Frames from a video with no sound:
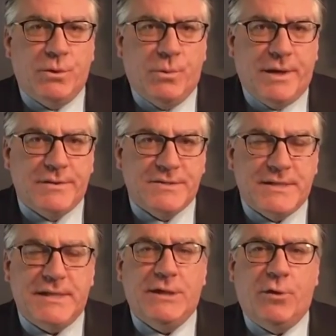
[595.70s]
Wells,
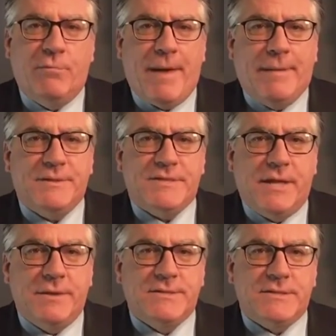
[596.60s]
CEO of Baptist
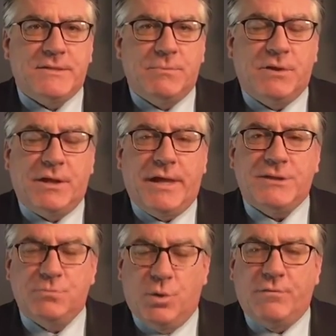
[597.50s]
Health System. You can
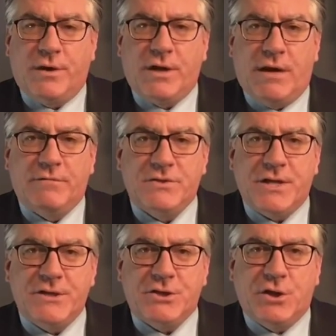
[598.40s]
catch more of our
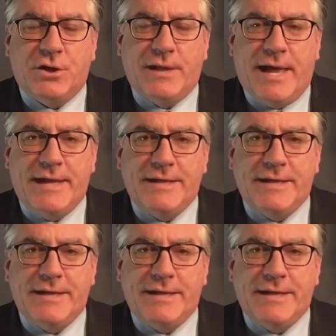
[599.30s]
conversation online at